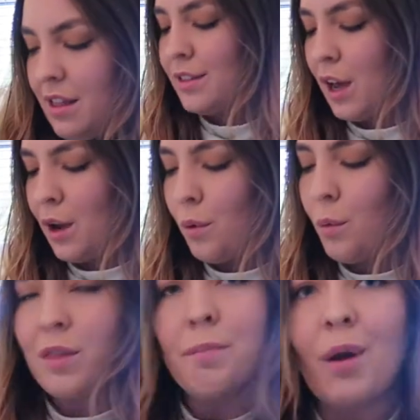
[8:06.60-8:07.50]
So
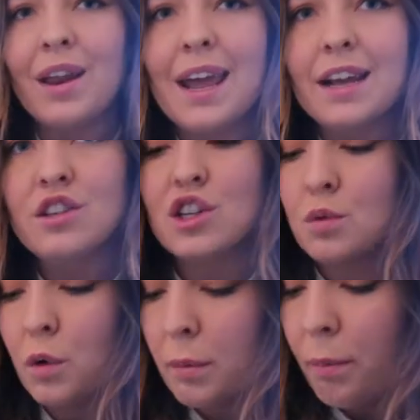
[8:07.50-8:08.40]
with the bolognese, you
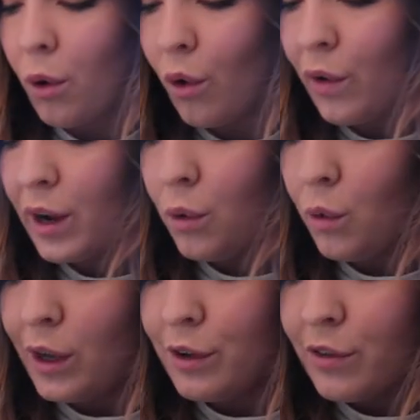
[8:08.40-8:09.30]
just want to pour it
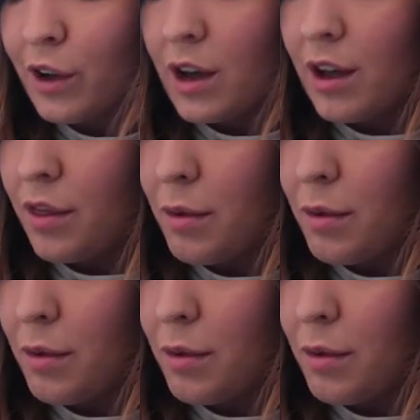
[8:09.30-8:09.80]
all over